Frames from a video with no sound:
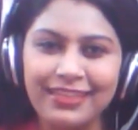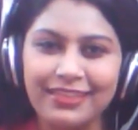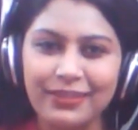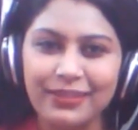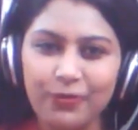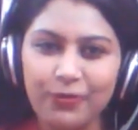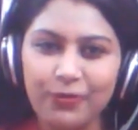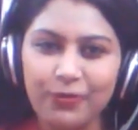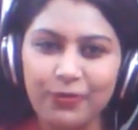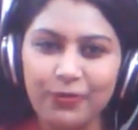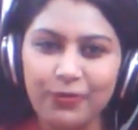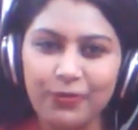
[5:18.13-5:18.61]

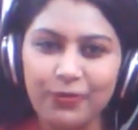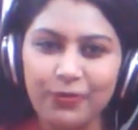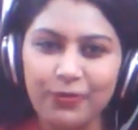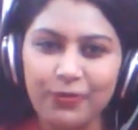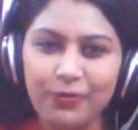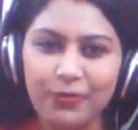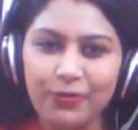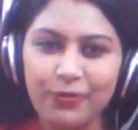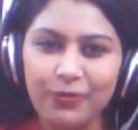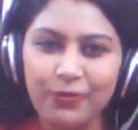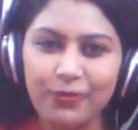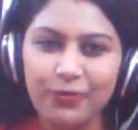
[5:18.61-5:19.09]
the way a
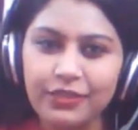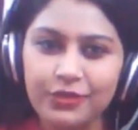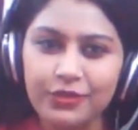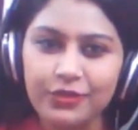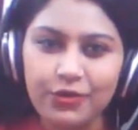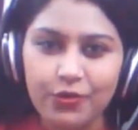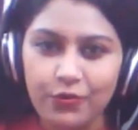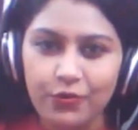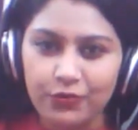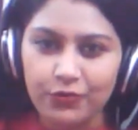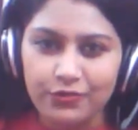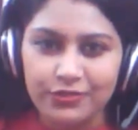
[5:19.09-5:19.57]
tree
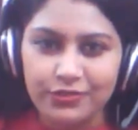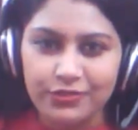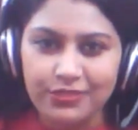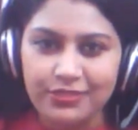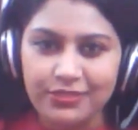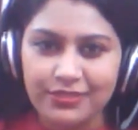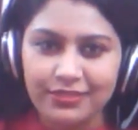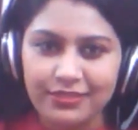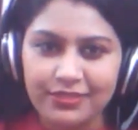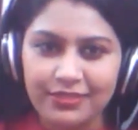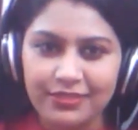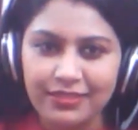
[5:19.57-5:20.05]
grows,